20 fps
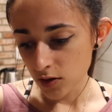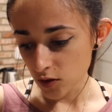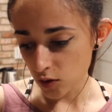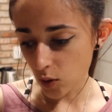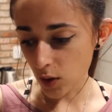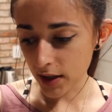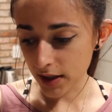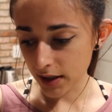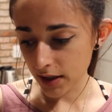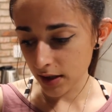
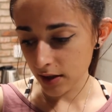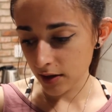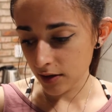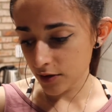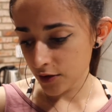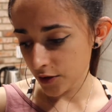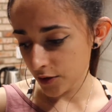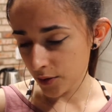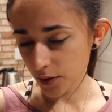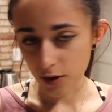
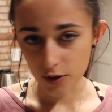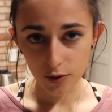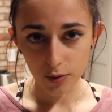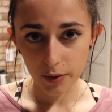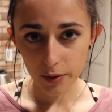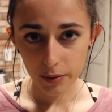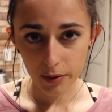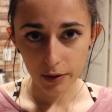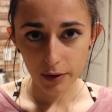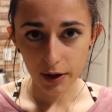22 or
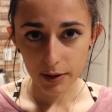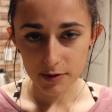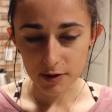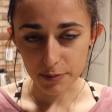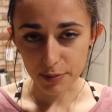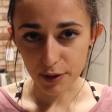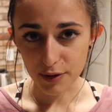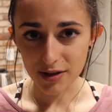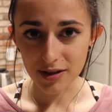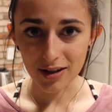21 grams
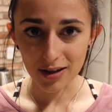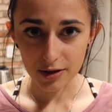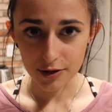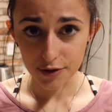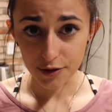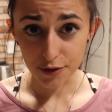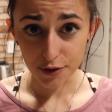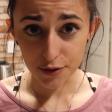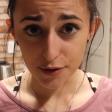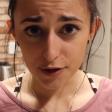of protein, you gotta
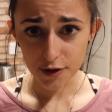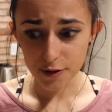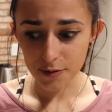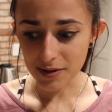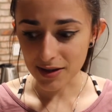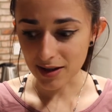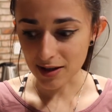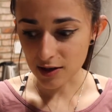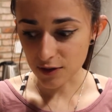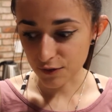do 2
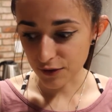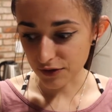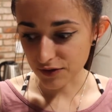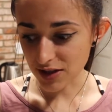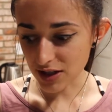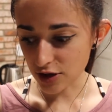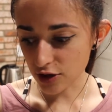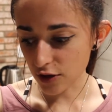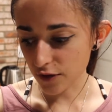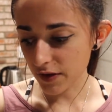scoops and then it's
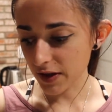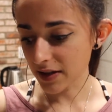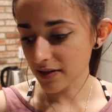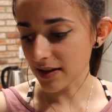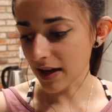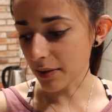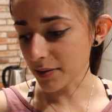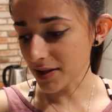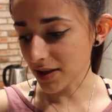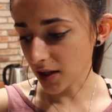15
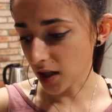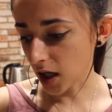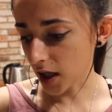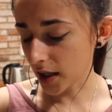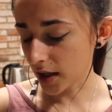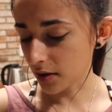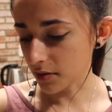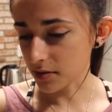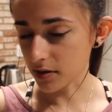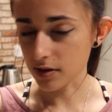servings. I was
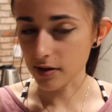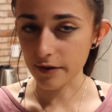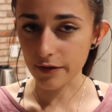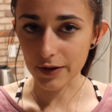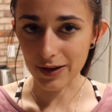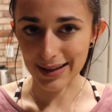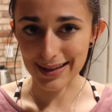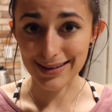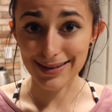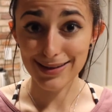lucky that it was on sale
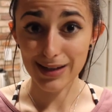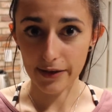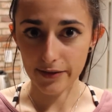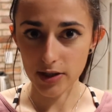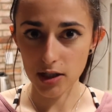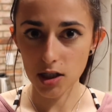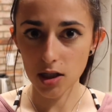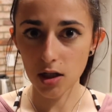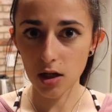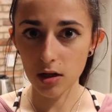for like
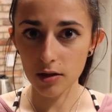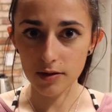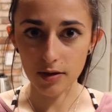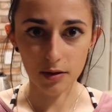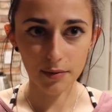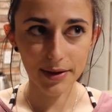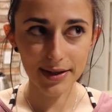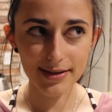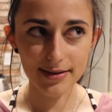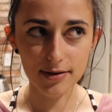$17.
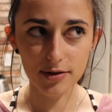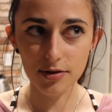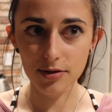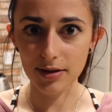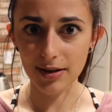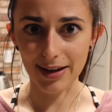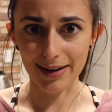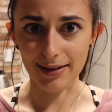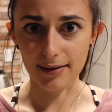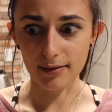Otherwise, it's
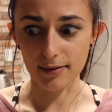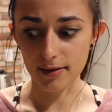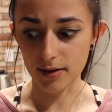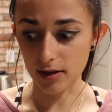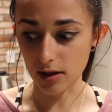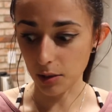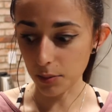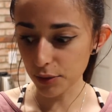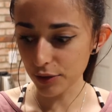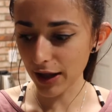usually
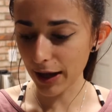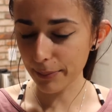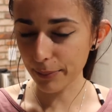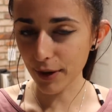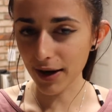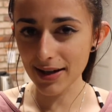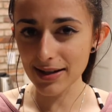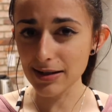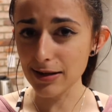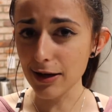like double that
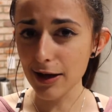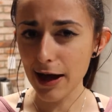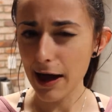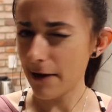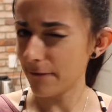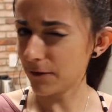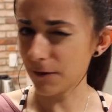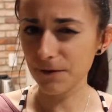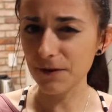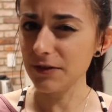price.
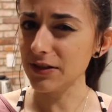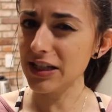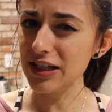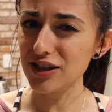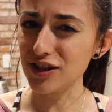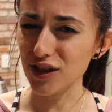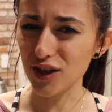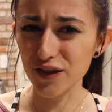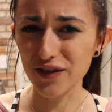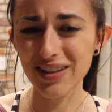And for 15
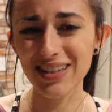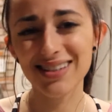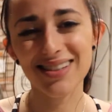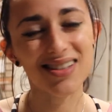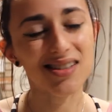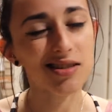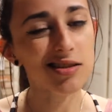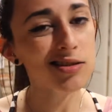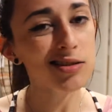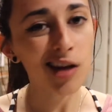servings,
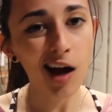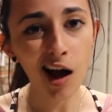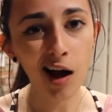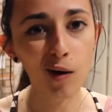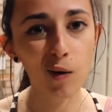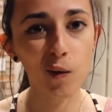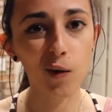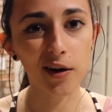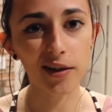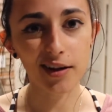it's
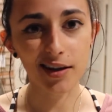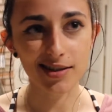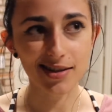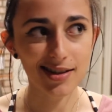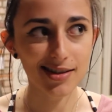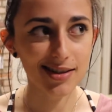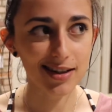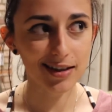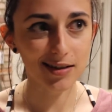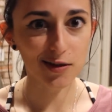not worth it because
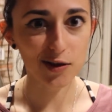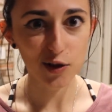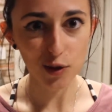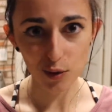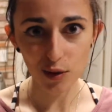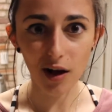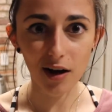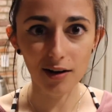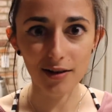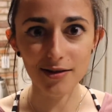that's like
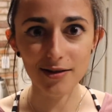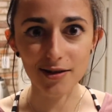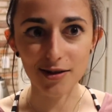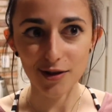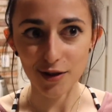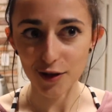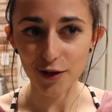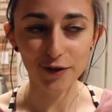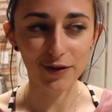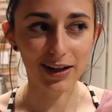$2 a
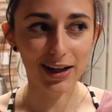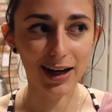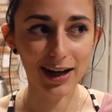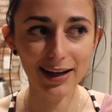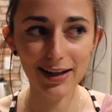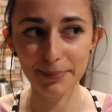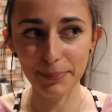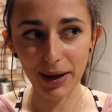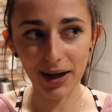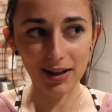serving. I
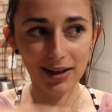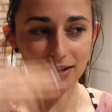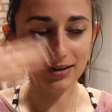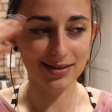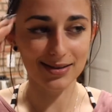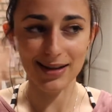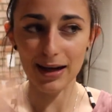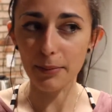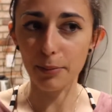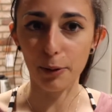could buy like a
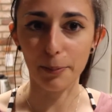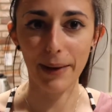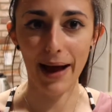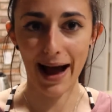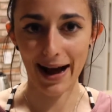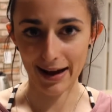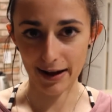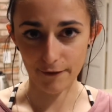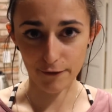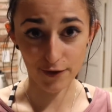sample
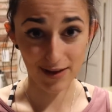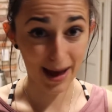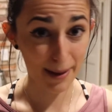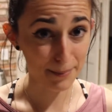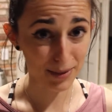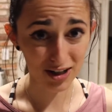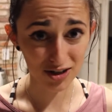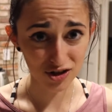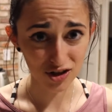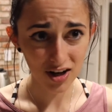packet for
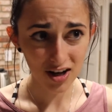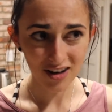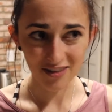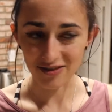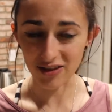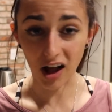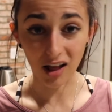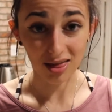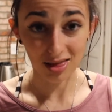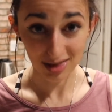that much,
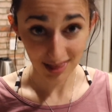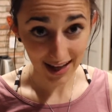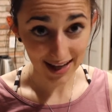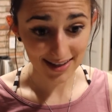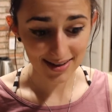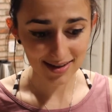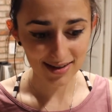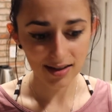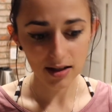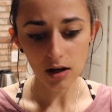not
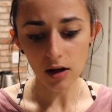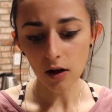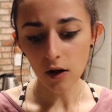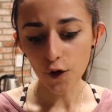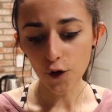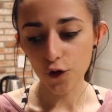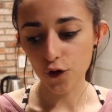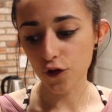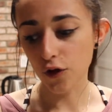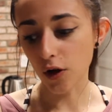less.
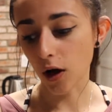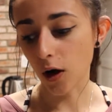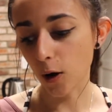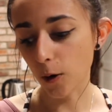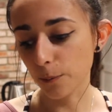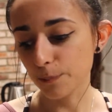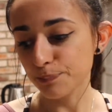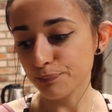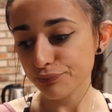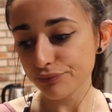So,